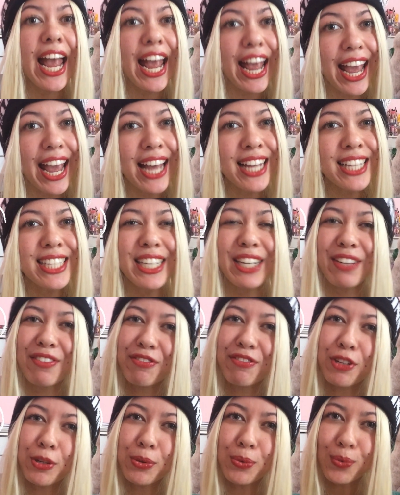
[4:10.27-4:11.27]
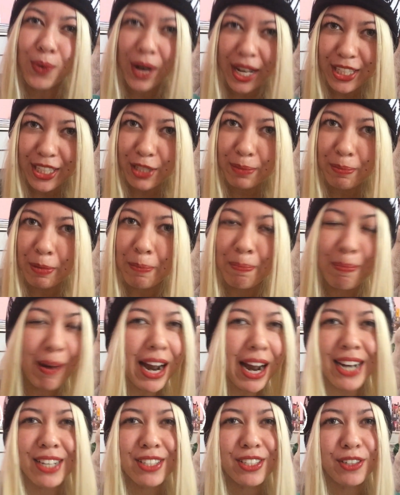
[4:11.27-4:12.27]
And if you want to be
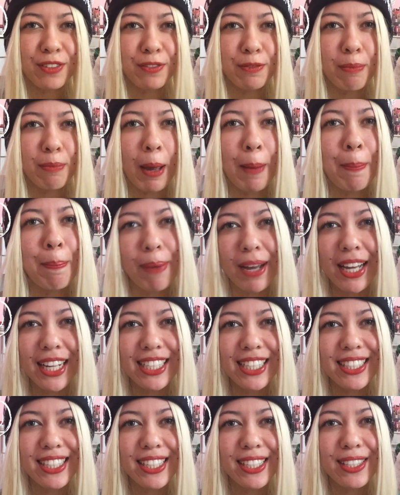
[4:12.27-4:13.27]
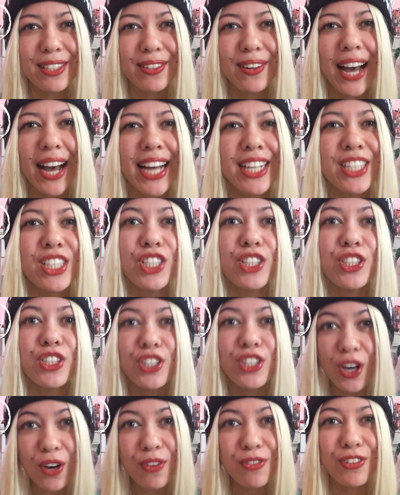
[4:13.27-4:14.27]
part of my Puddins squad,
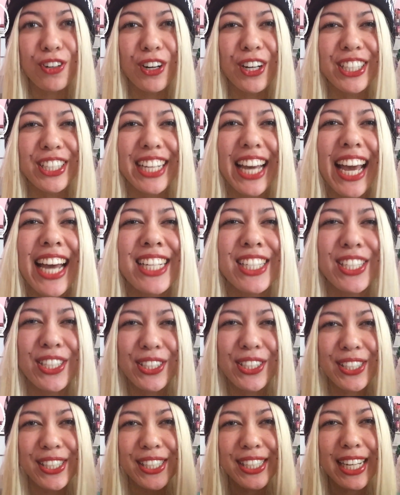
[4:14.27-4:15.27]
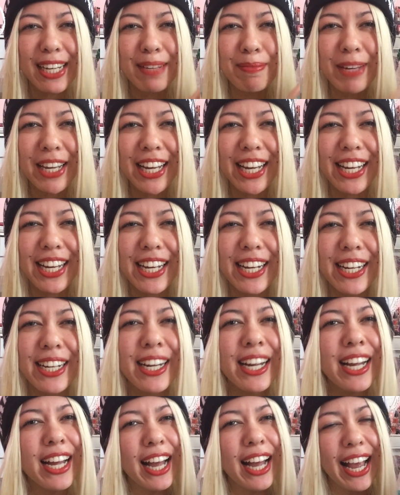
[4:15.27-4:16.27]
don't forget to sub here
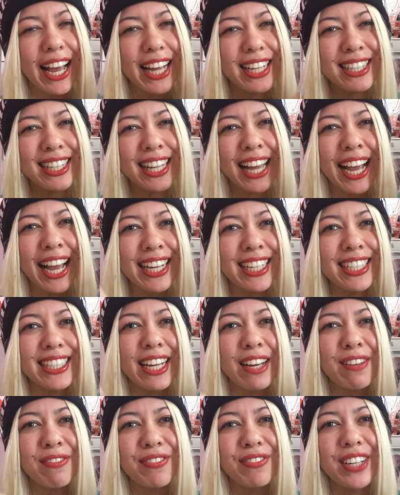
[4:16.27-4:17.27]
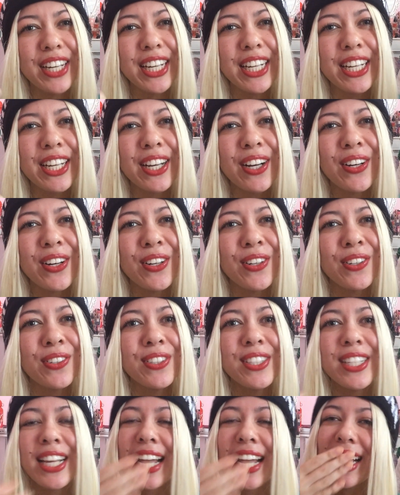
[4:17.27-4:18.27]
and like the
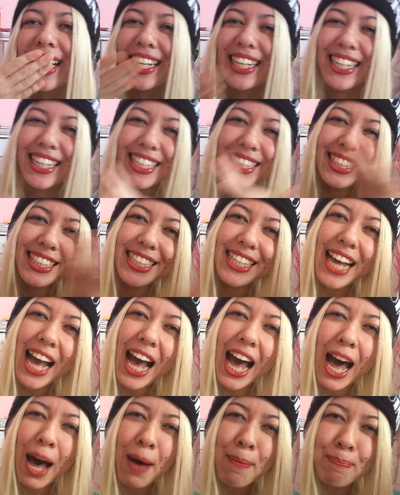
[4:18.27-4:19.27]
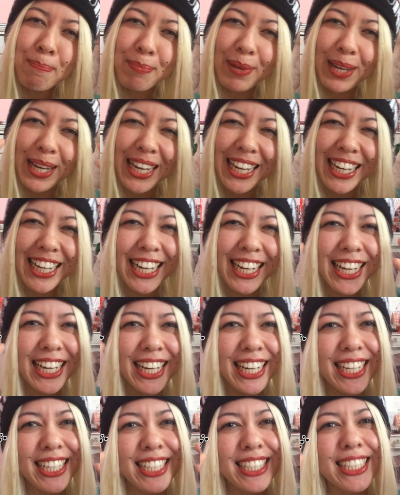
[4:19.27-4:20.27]
videos. Kiss ya,
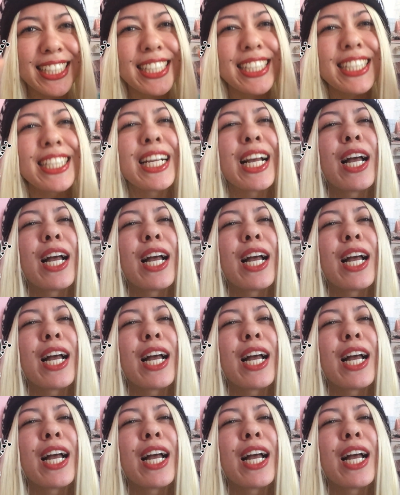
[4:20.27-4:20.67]
puddings!